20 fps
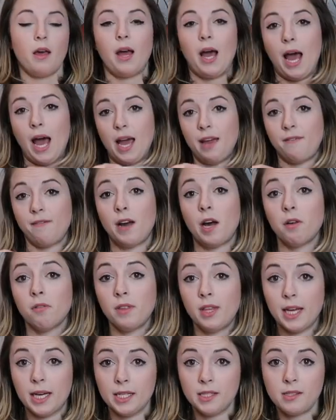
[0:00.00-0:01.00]
I
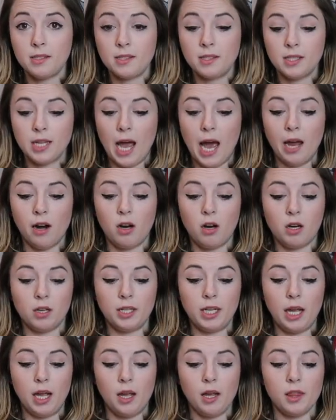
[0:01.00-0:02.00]
found this at
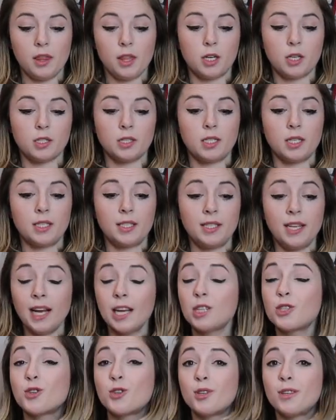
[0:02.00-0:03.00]
Aldi. There's
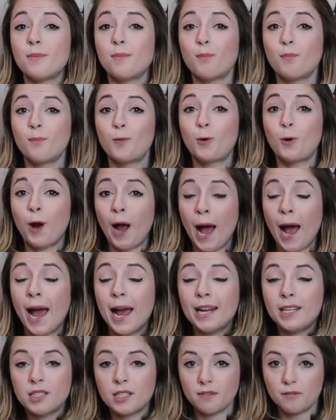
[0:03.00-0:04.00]
6
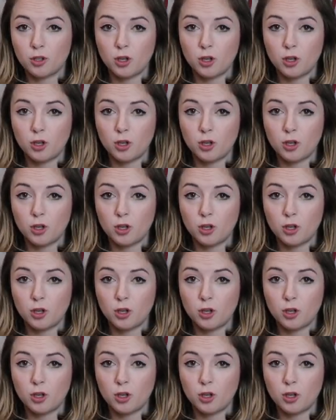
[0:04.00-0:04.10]
kinds of